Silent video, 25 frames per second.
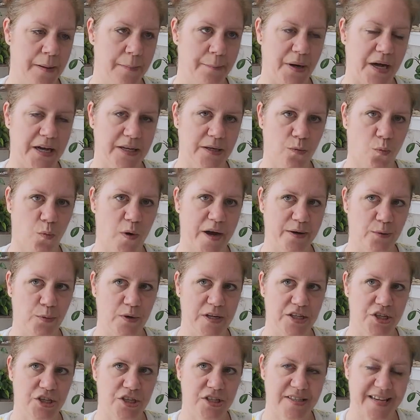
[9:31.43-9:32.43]
But when
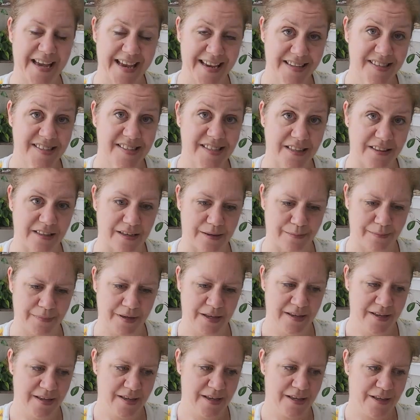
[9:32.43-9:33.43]
we tasted
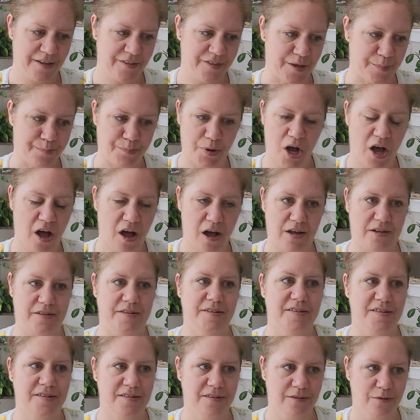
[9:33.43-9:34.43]
them, the
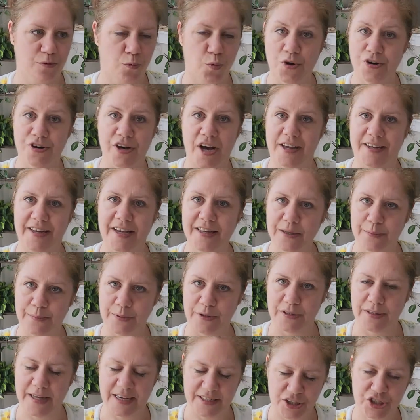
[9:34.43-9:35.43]
pods were not
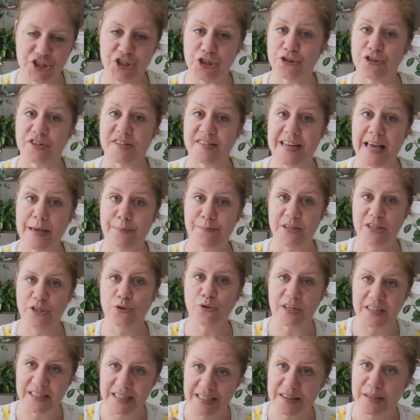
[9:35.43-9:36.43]
edible. And a sugar snap pea, you
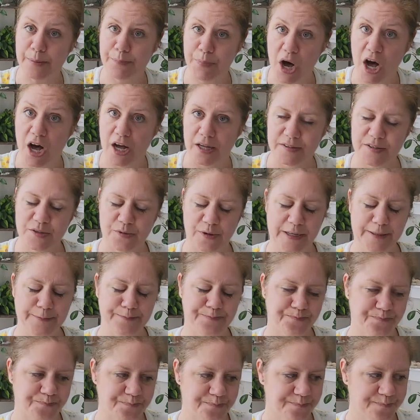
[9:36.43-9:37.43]
can eat the pods, right?
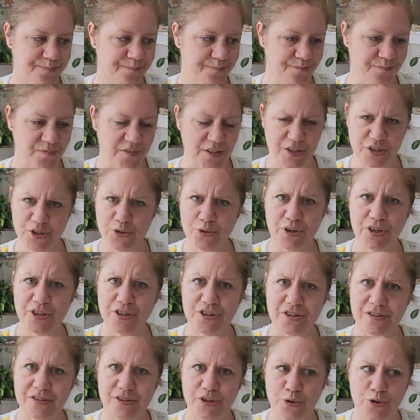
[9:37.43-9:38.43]
You
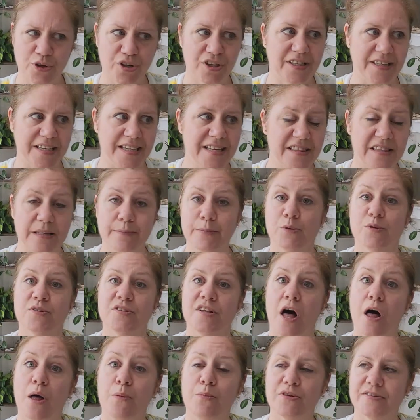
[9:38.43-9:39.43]
couldn't eat them. It was
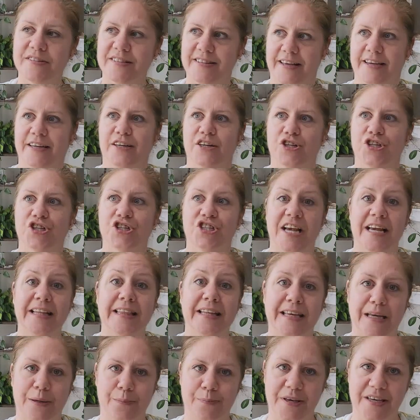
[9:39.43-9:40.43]
almost like a
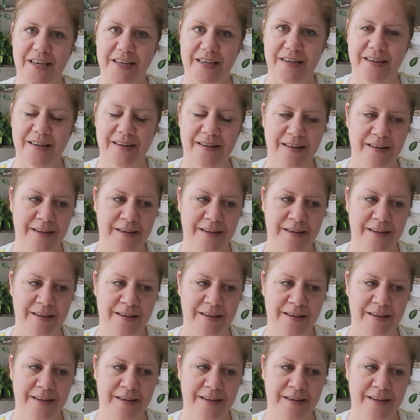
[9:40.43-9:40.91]
shelling pea.